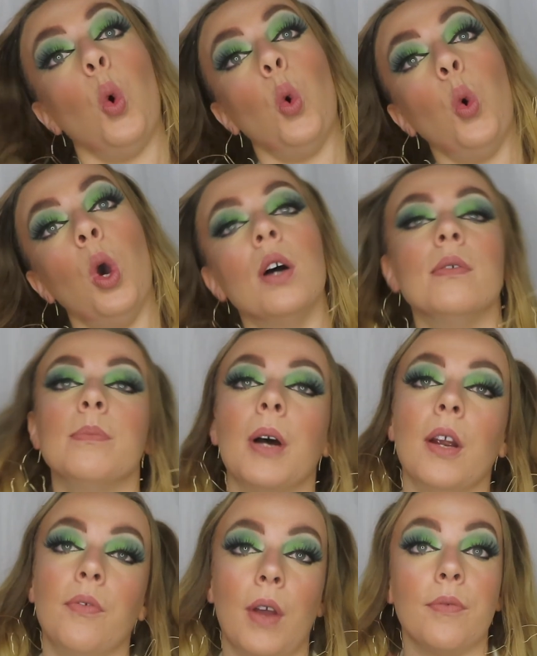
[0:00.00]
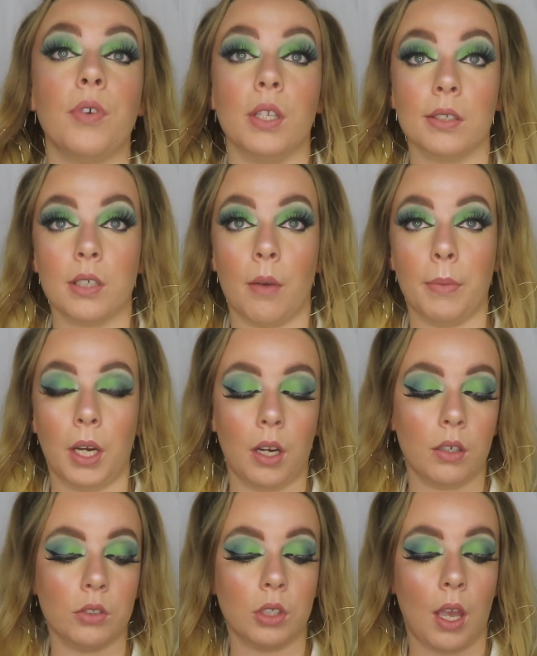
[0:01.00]
ooh, perfect for the
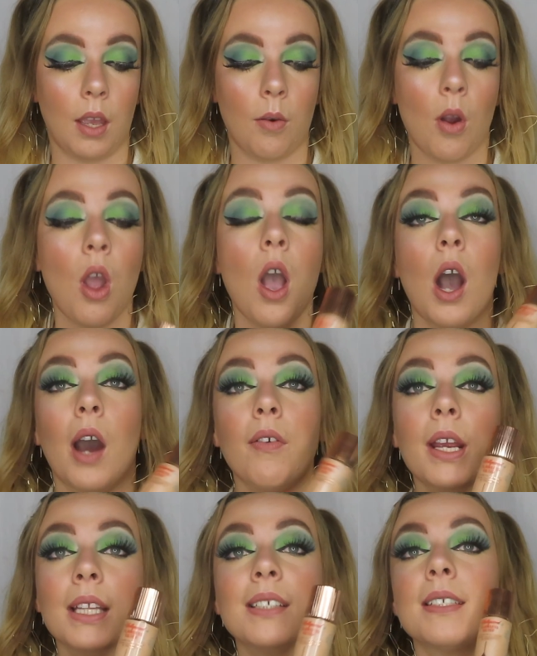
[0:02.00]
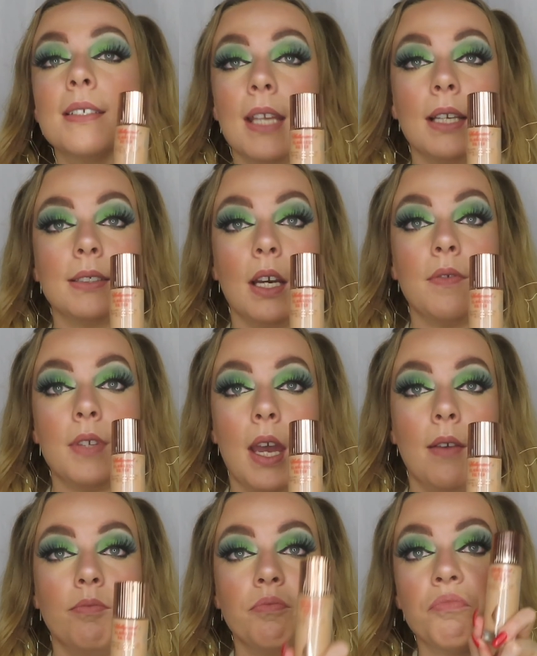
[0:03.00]
summer. So I'll rate this a 6 out of
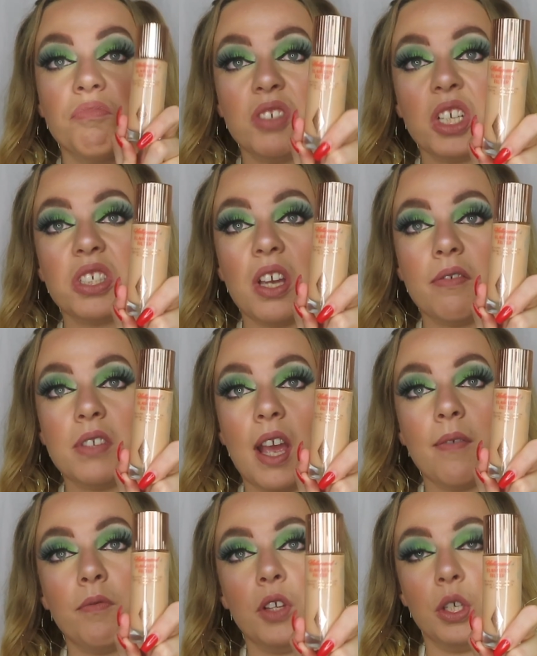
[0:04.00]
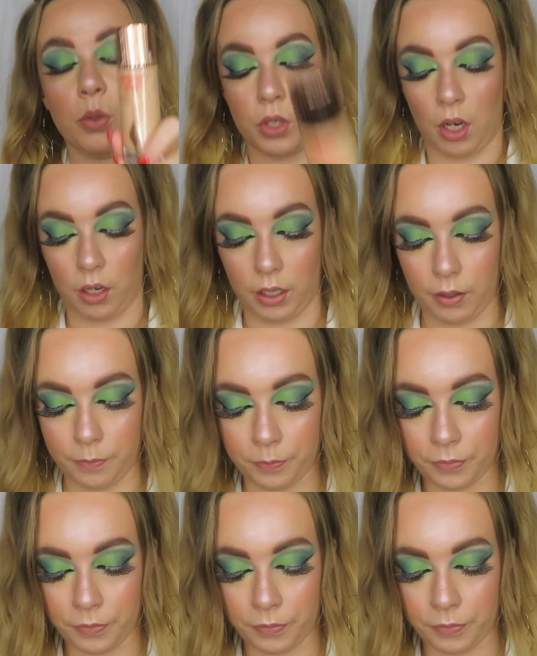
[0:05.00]
10. 6 out of 10 for you, Charlotte.